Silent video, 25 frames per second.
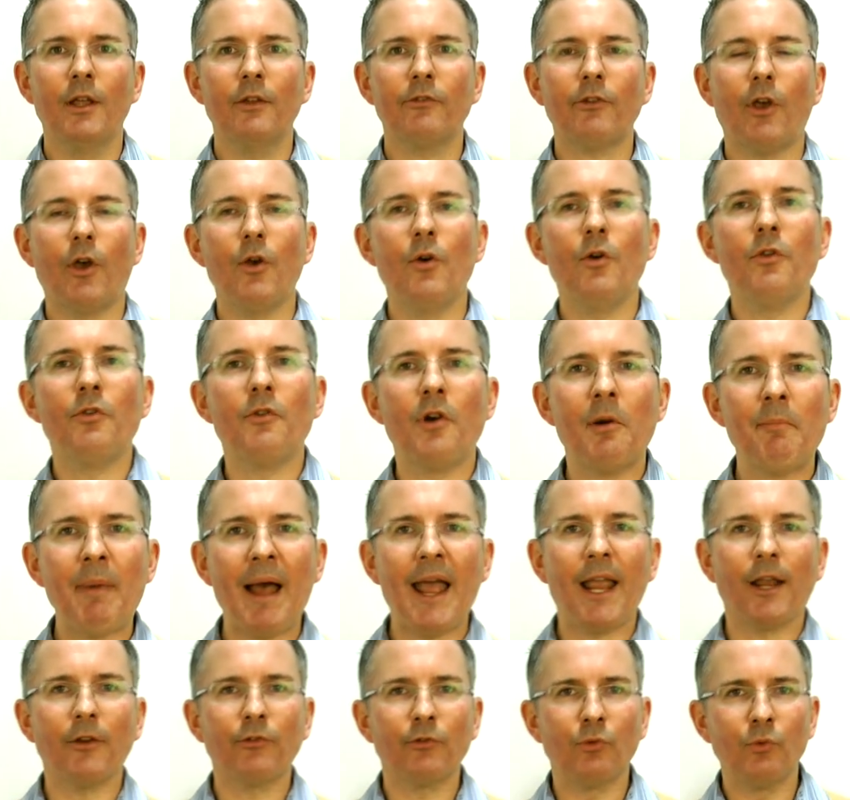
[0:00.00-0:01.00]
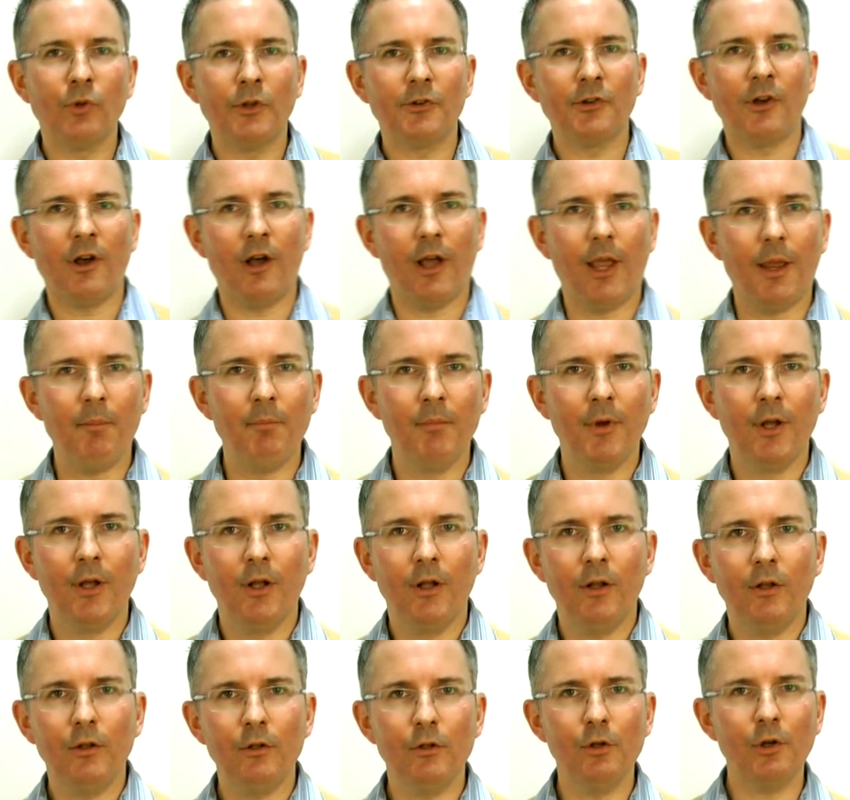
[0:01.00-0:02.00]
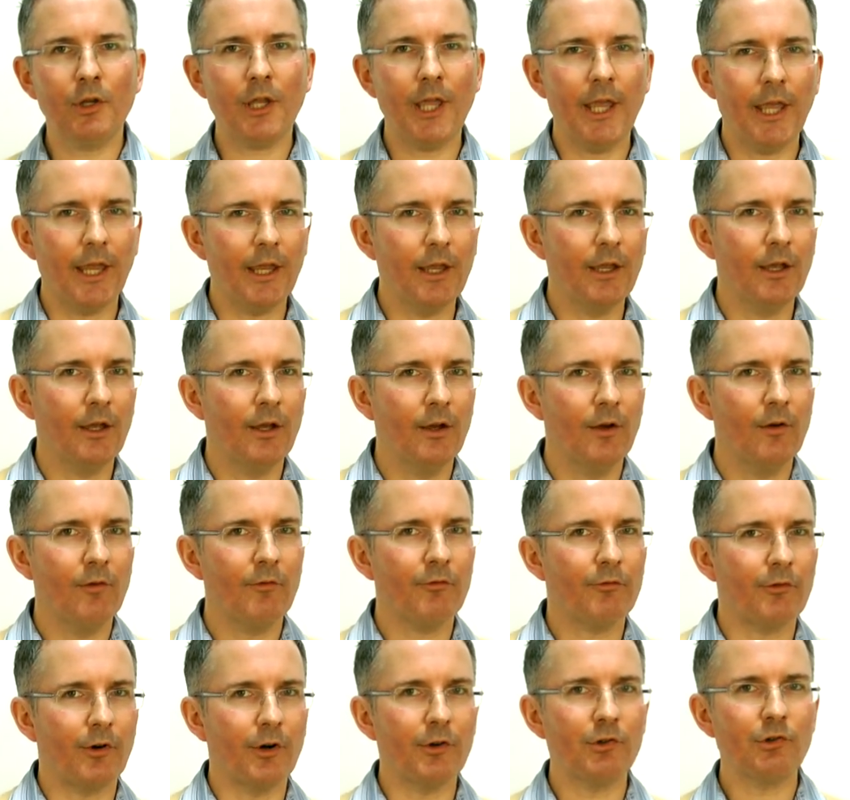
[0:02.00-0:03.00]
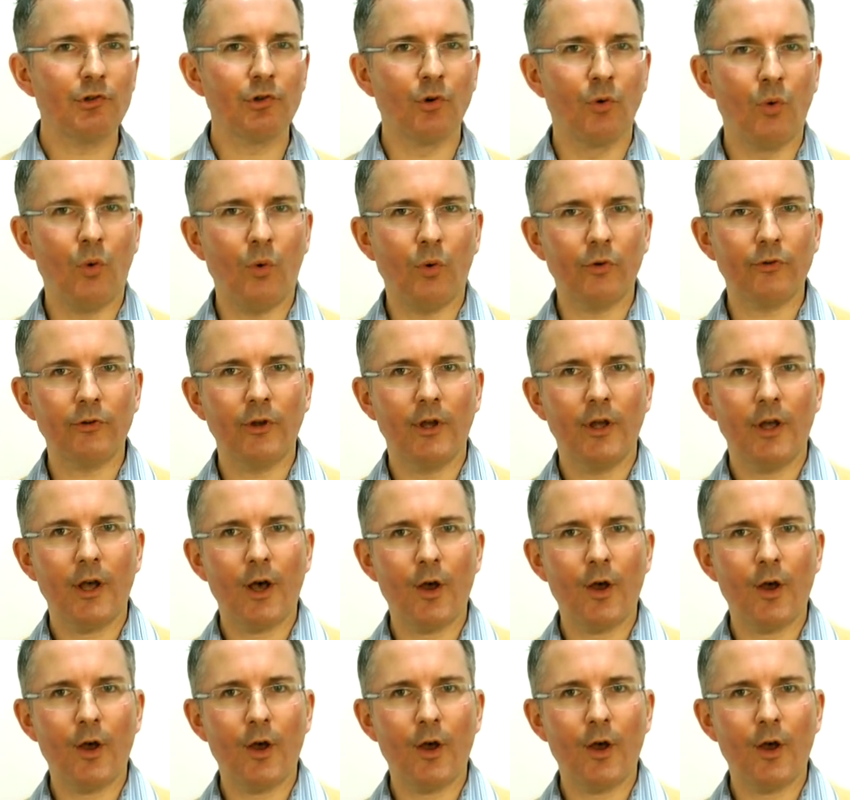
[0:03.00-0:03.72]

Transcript: So there are banks all the time looking for a short,